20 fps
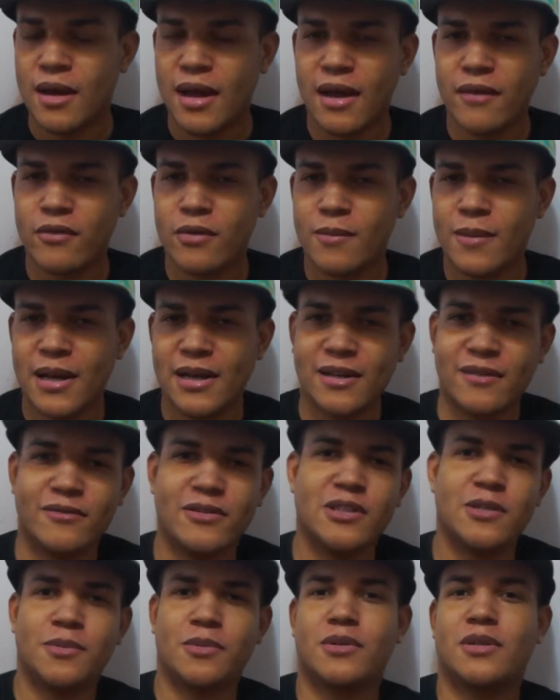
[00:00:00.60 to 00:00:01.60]
Hey everybody,
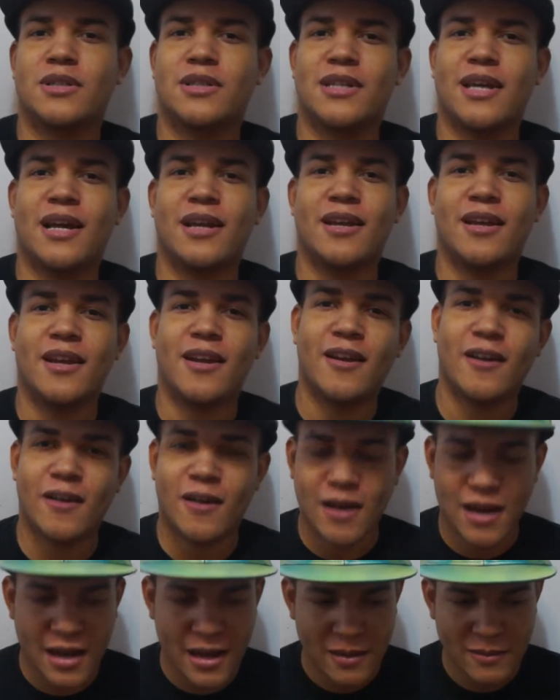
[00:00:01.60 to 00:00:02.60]
Invisible Katana
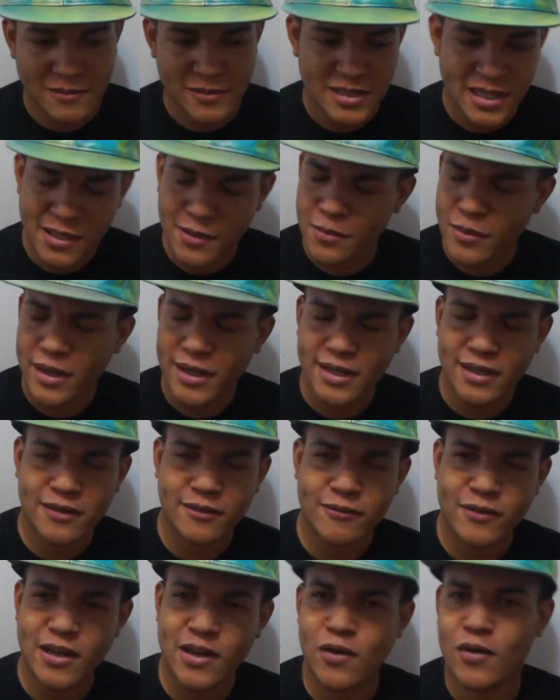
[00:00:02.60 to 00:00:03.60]
here, um, celebrating
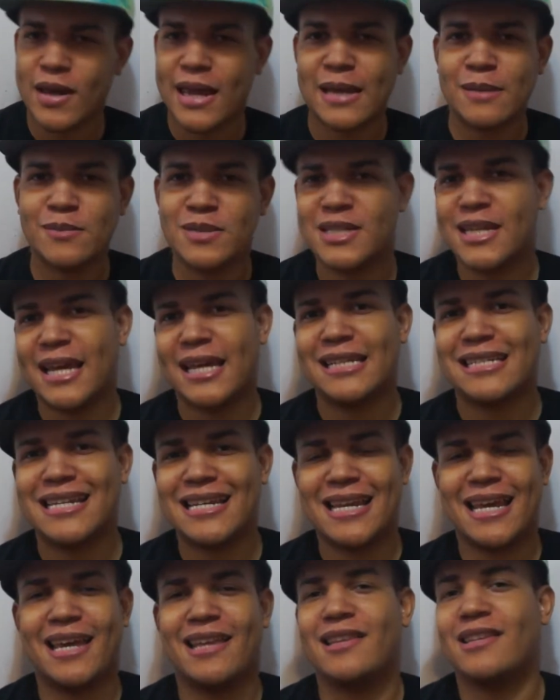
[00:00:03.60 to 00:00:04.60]
Video Games Day
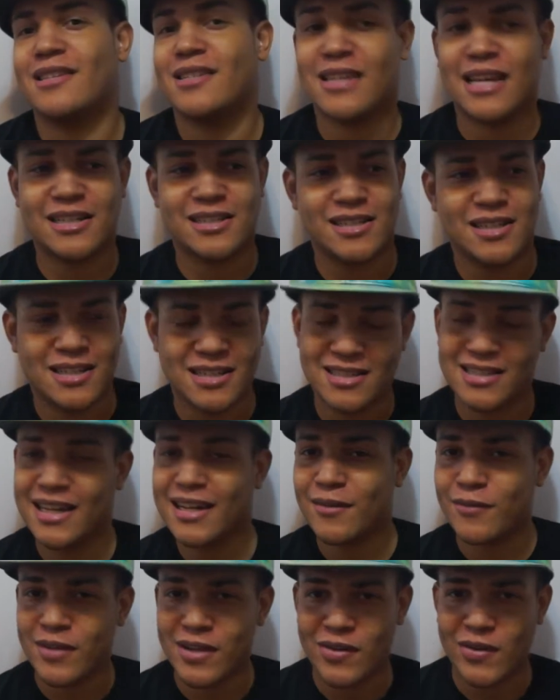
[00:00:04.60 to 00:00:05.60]
today. This is actually the
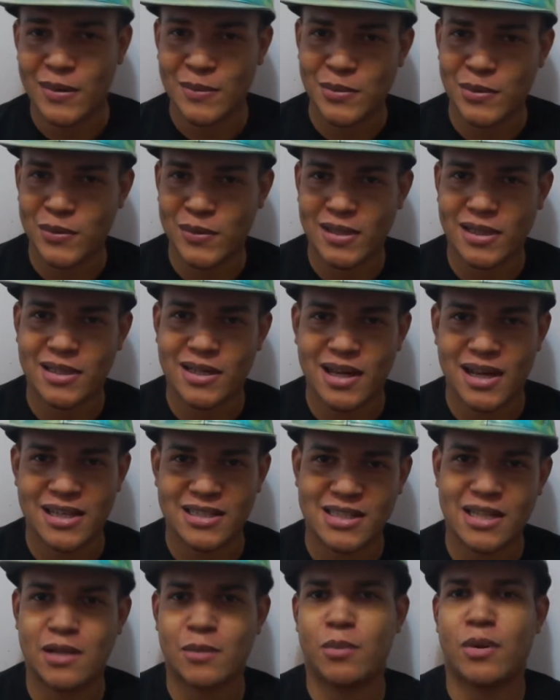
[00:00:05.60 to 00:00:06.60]
second video I'm doing uh,
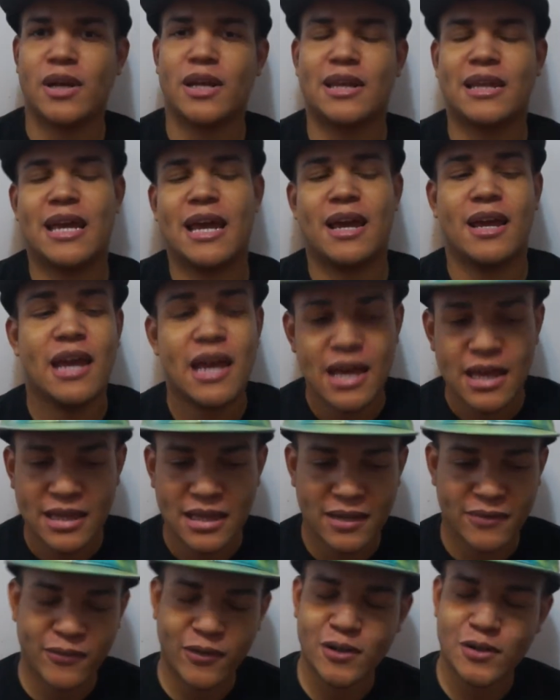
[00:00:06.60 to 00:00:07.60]
celebrating that.
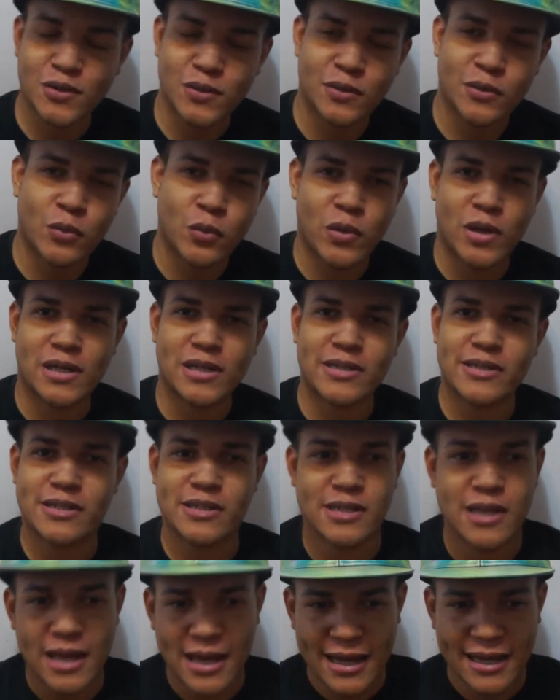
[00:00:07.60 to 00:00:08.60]
The first one
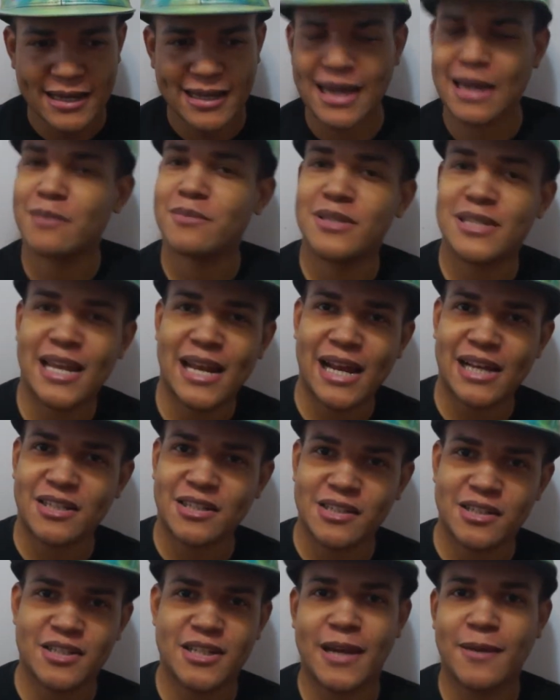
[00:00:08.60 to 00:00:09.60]
was games that
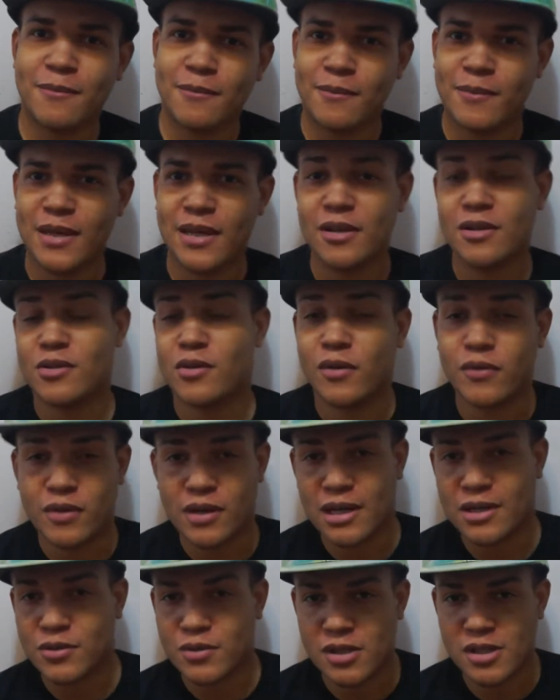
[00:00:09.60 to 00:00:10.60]
actually shaped me, so if you
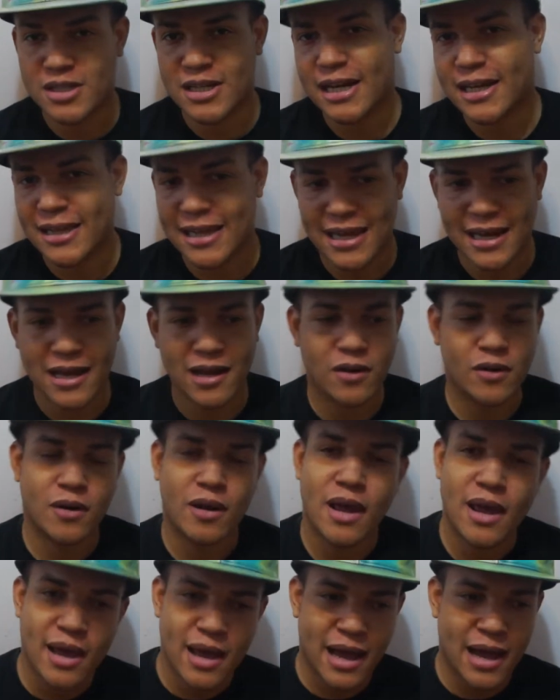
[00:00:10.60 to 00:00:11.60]
guys want to check that
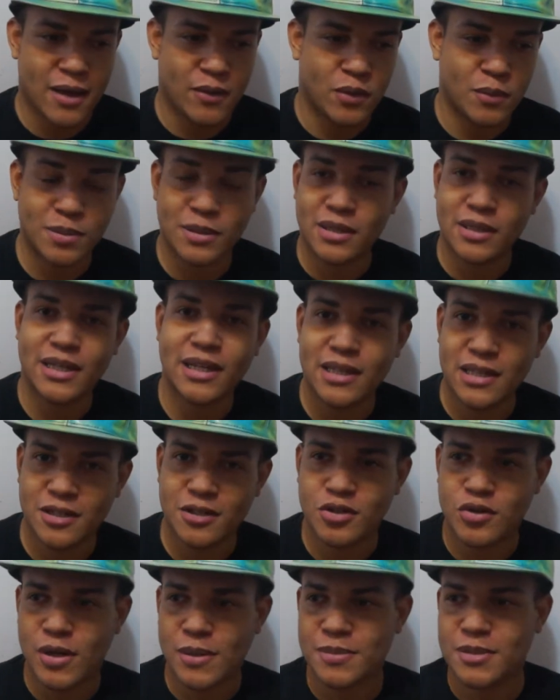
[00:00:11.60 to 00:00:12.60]
out, I will put a link in the
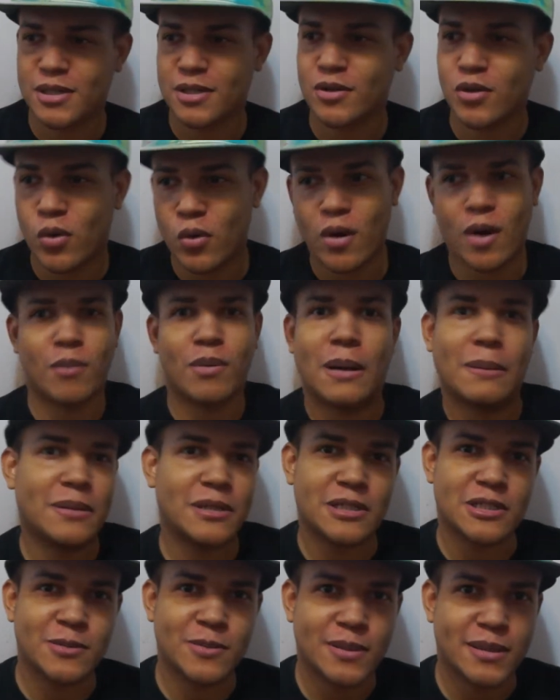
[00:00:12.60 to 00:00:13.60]
description, or I'll
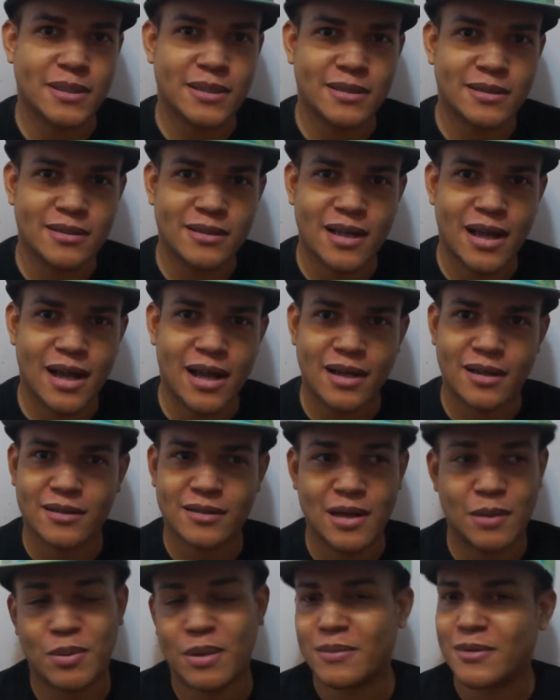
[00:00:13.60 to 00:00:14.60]
probably just put, uh,
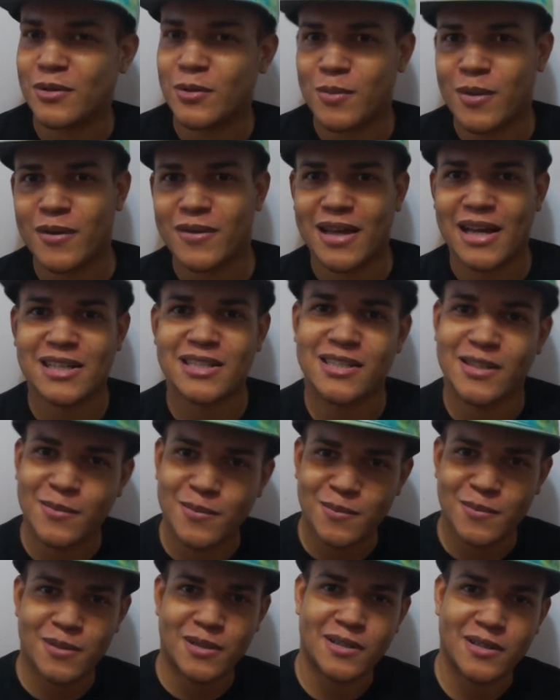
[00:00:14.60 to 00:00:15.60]
I'll probably do both actually,
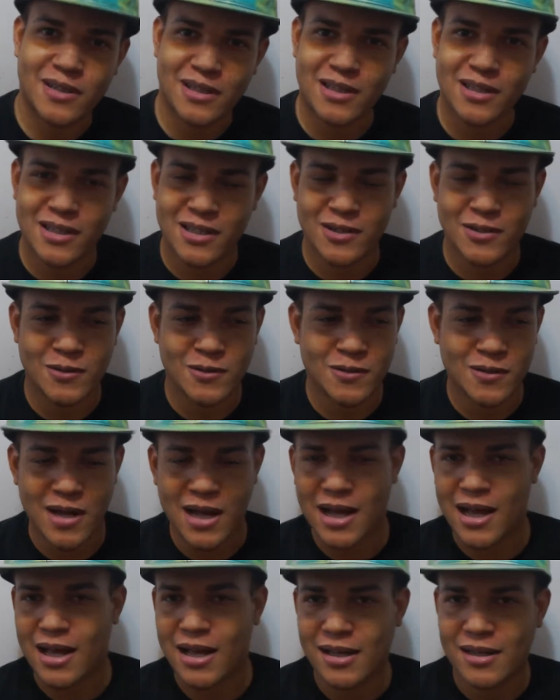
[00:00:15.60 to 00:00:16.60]
put the little
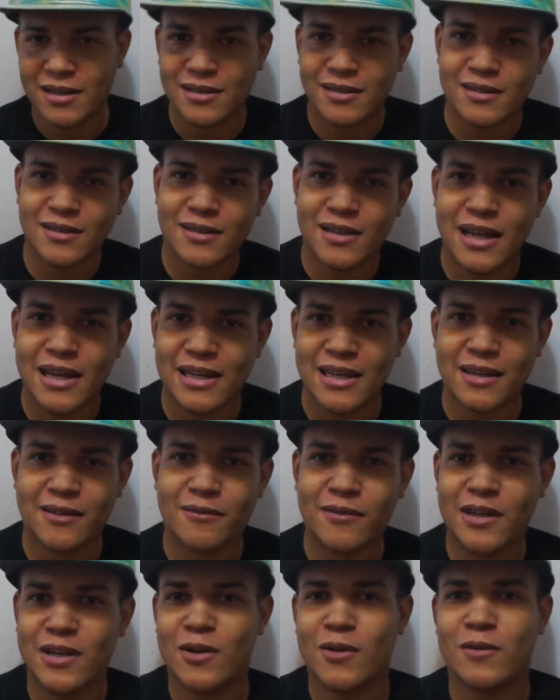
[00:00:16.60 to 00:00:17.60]
uh, ending
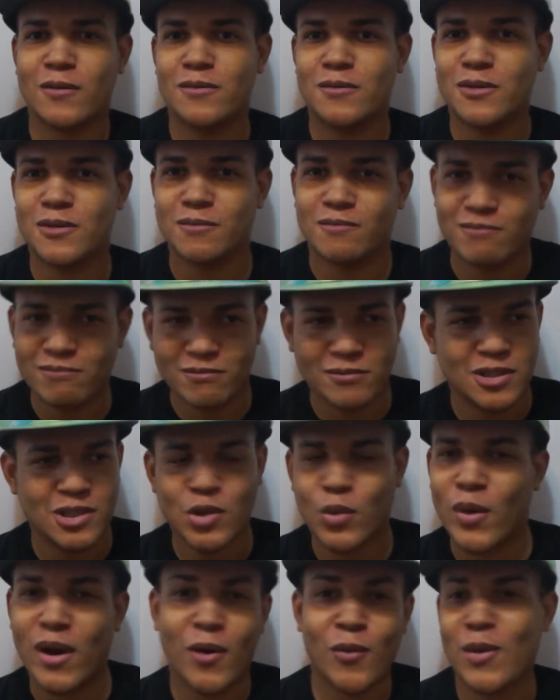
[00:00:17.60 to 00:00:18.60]
video
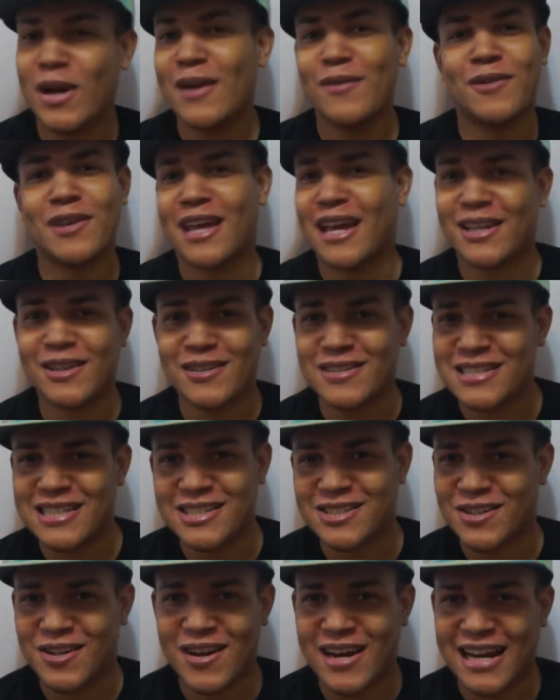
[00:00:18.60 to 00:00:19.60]
square, whatever the heck those
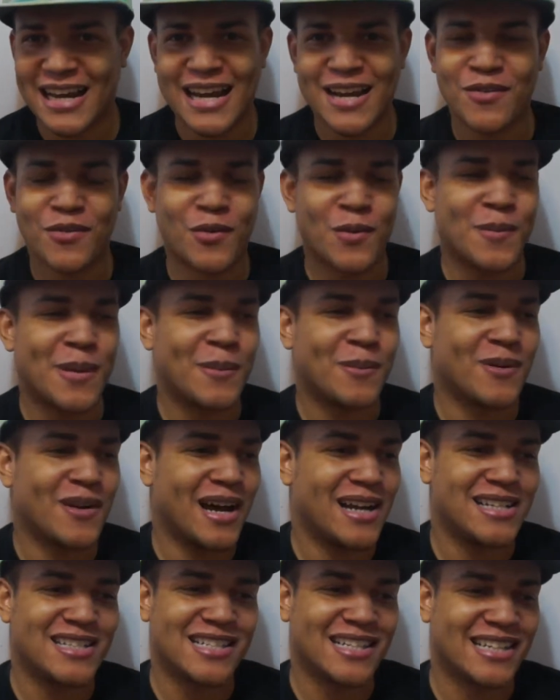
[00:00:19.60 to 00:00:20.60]
things are called. I can't even remember
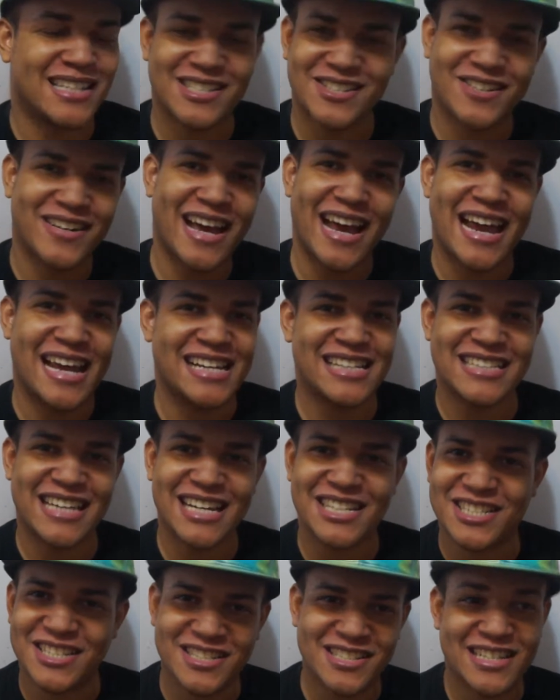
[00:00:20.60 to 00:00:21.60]
honestly, because they're not
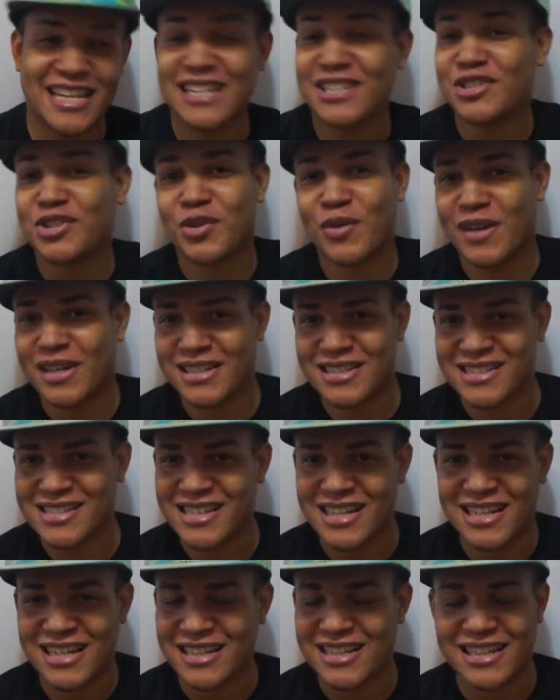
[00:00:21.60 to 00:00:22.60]
annotations, end screens,
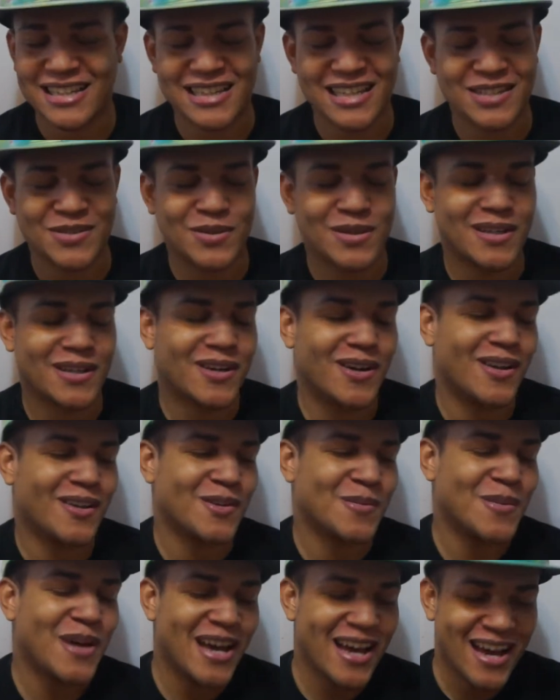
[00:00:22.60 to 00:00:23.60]
I think that's what they
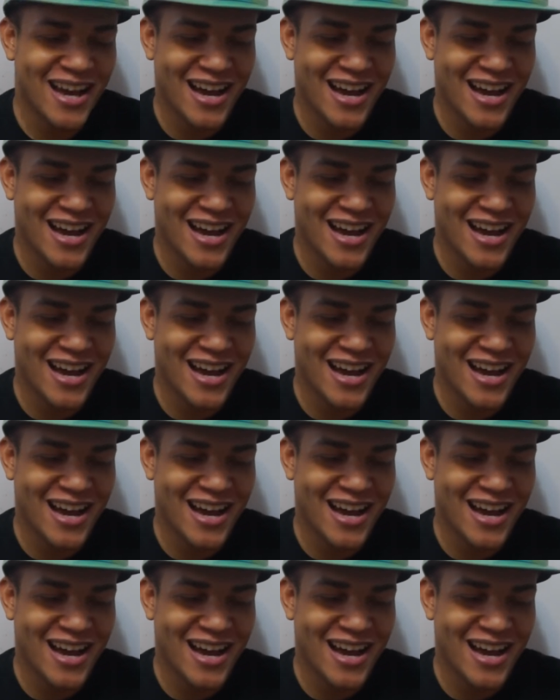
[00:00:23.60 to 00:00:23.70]
call them.